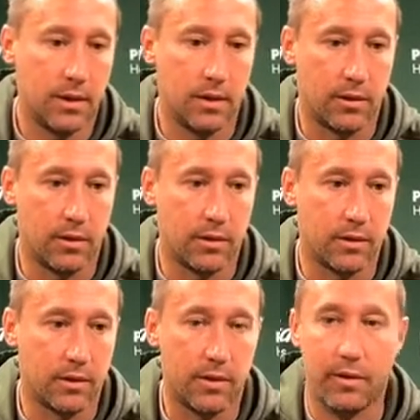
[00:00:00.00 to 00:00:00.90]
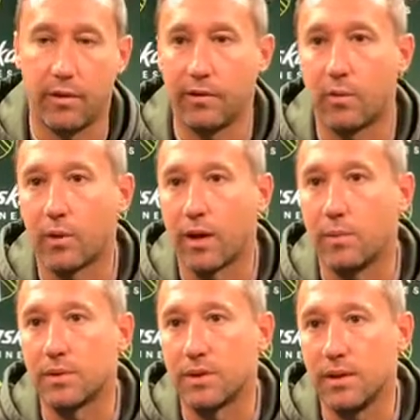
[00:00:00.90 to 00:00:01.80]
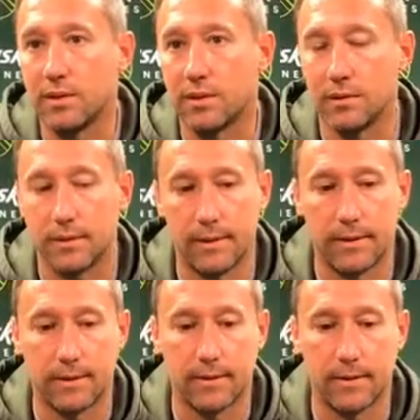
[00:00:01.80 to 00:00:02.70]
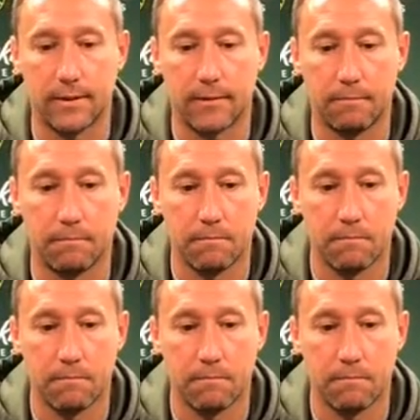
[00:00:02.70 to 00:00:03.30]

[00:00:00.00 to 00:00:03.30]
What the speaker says: 34 game season. And